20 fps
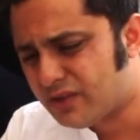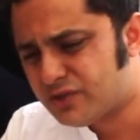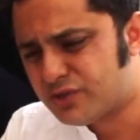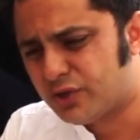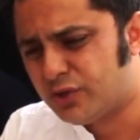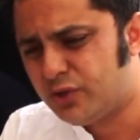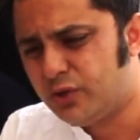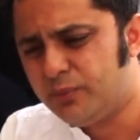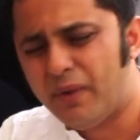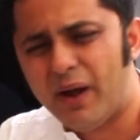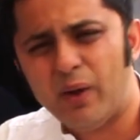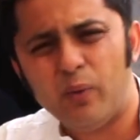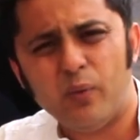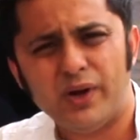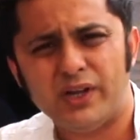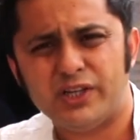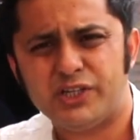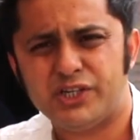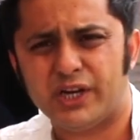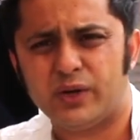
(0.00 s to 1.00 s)
So you might
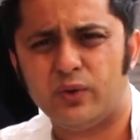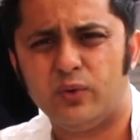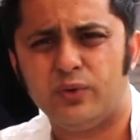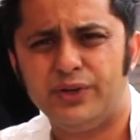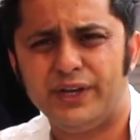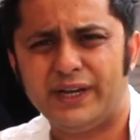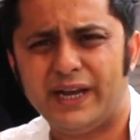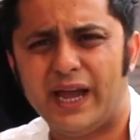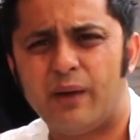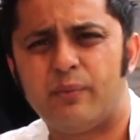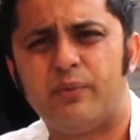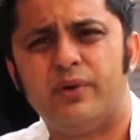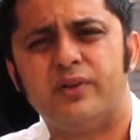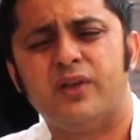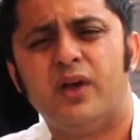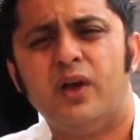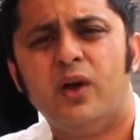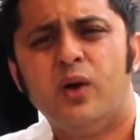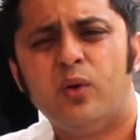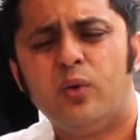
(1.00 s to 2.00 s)
want to check all your
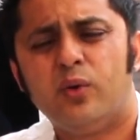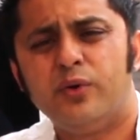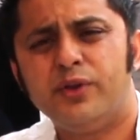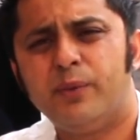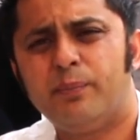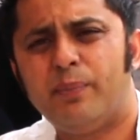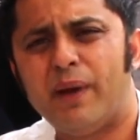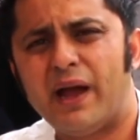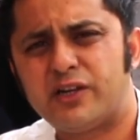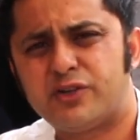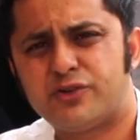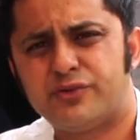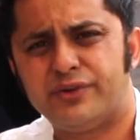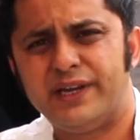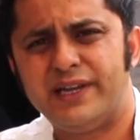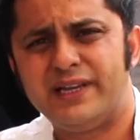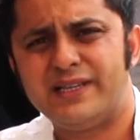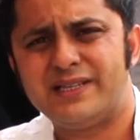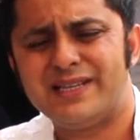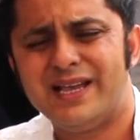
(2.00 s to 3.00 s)
cameras, all your
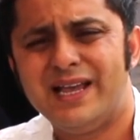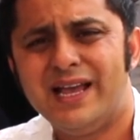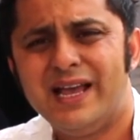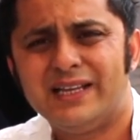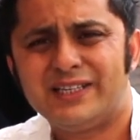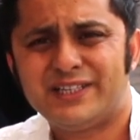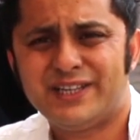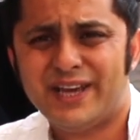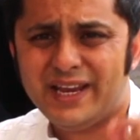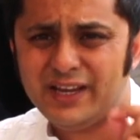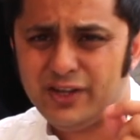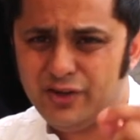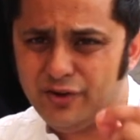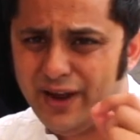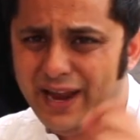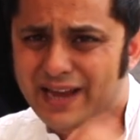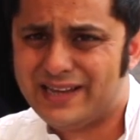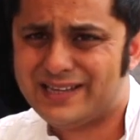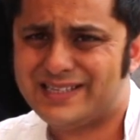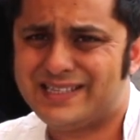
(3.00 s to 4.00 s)
batteries, check
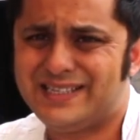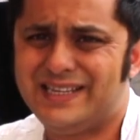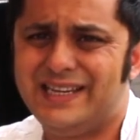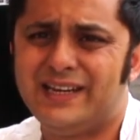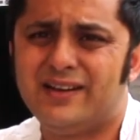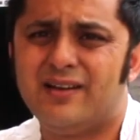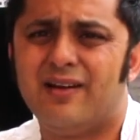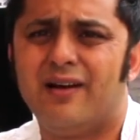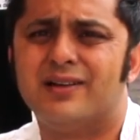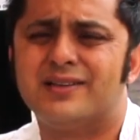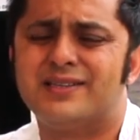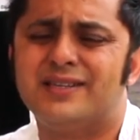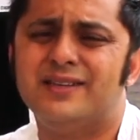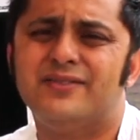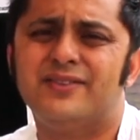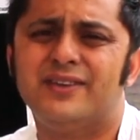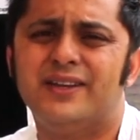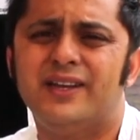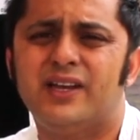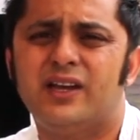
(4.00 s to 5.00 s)
your SD cards, see
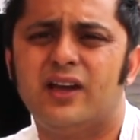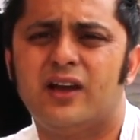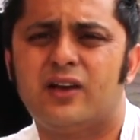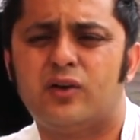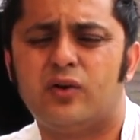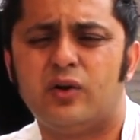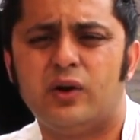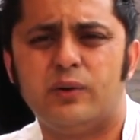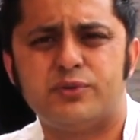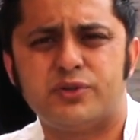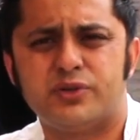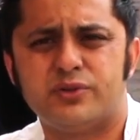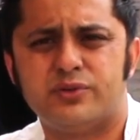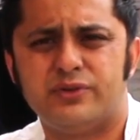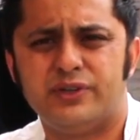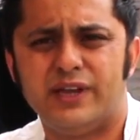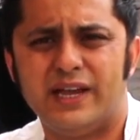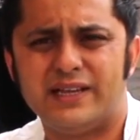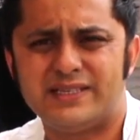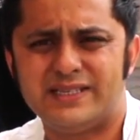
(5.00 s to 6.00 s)
if there's any
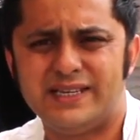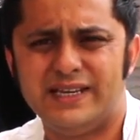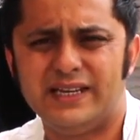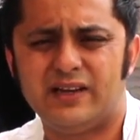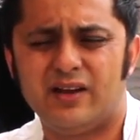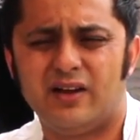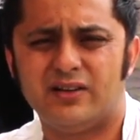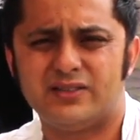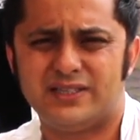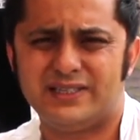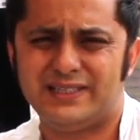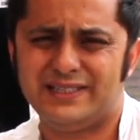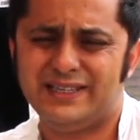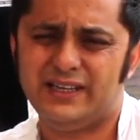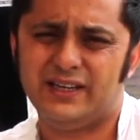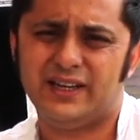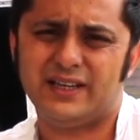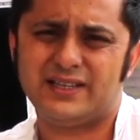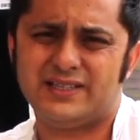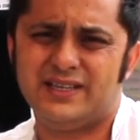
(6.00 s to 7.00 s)
corruptions with your SD cards,
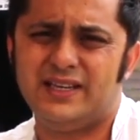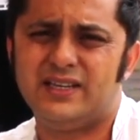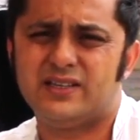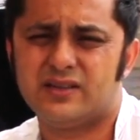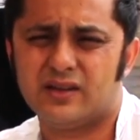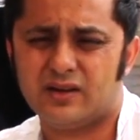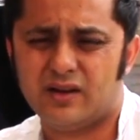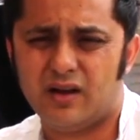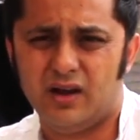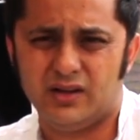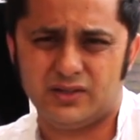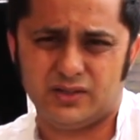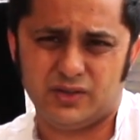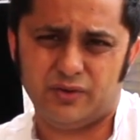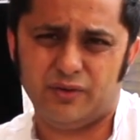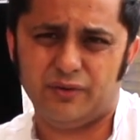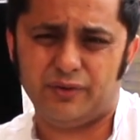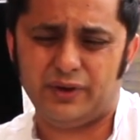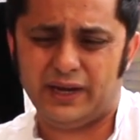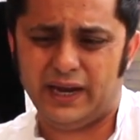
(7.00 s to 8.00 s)
see SD cards
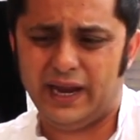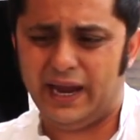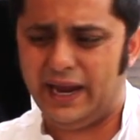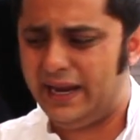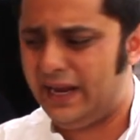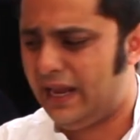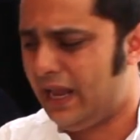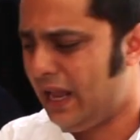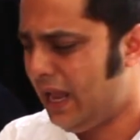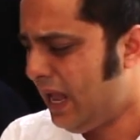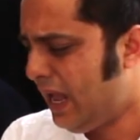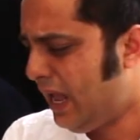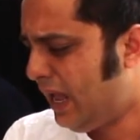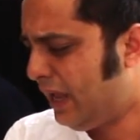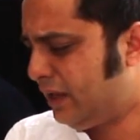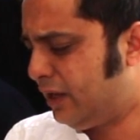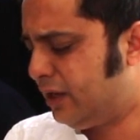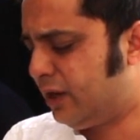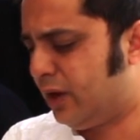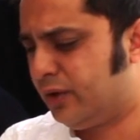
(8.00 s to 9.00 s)
are okay.
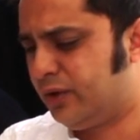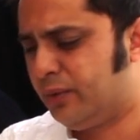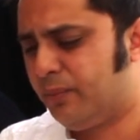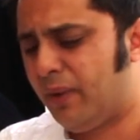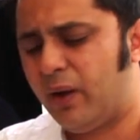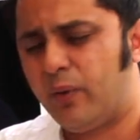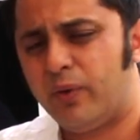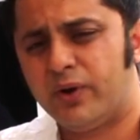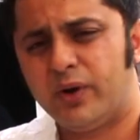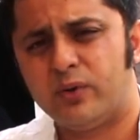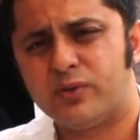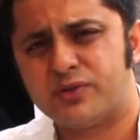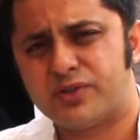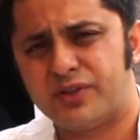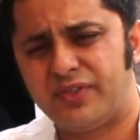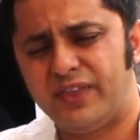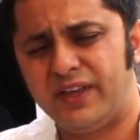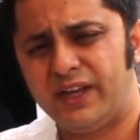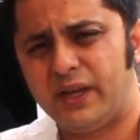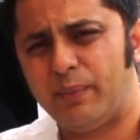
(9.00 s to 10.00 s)
You know, you might want to
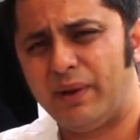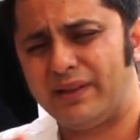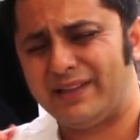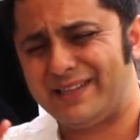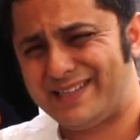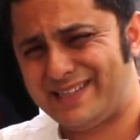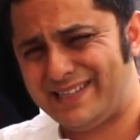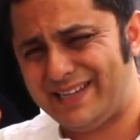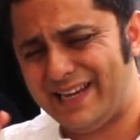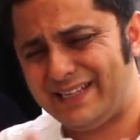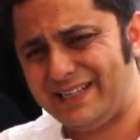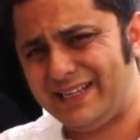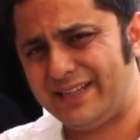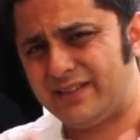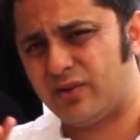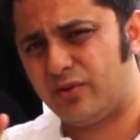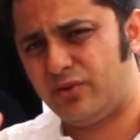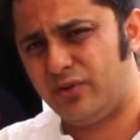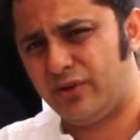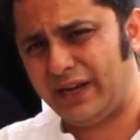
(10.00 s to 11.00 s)
also think about the
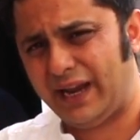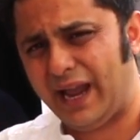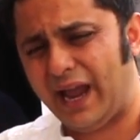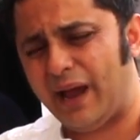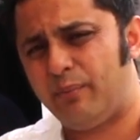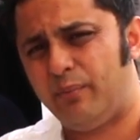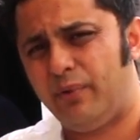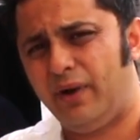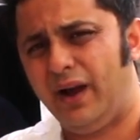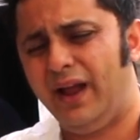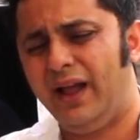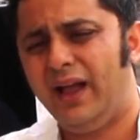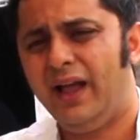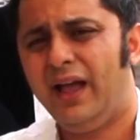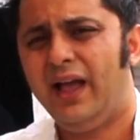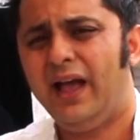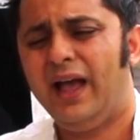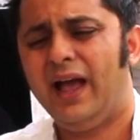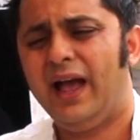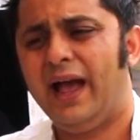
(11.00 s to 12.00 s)
settings on your camera,
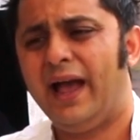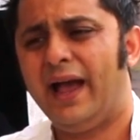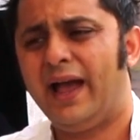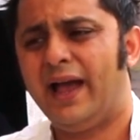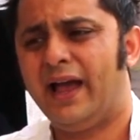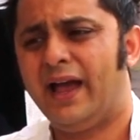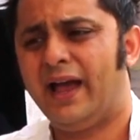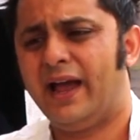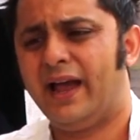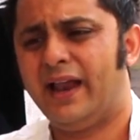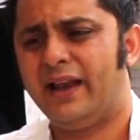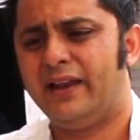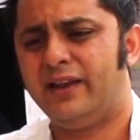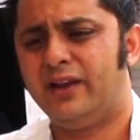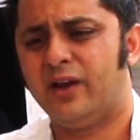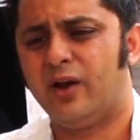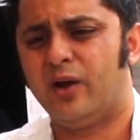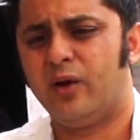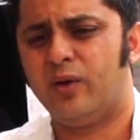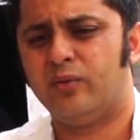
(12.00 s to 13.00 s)
and
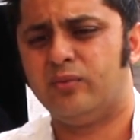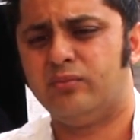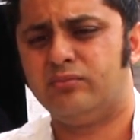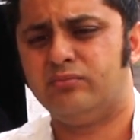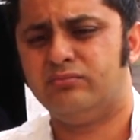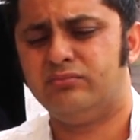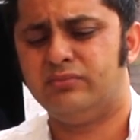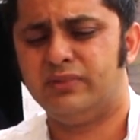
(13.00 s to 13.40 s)
you know,